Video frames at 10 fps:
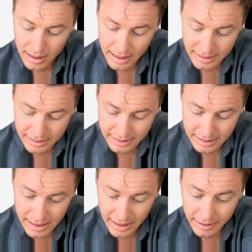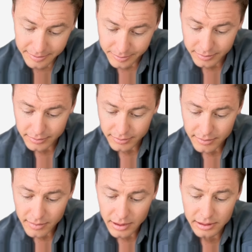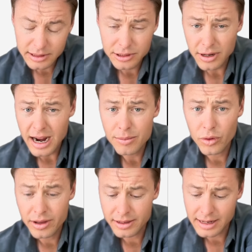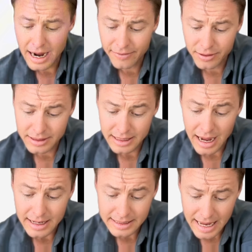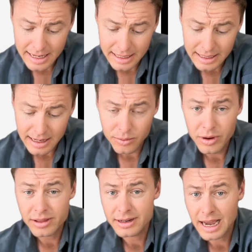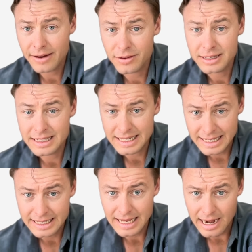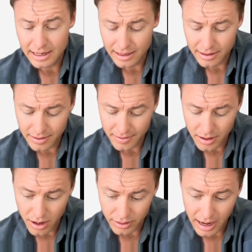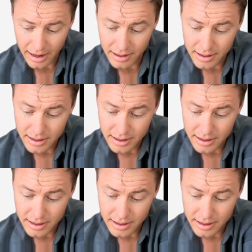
And C, describe where the diver is ascending and where the diver is descending. Okay.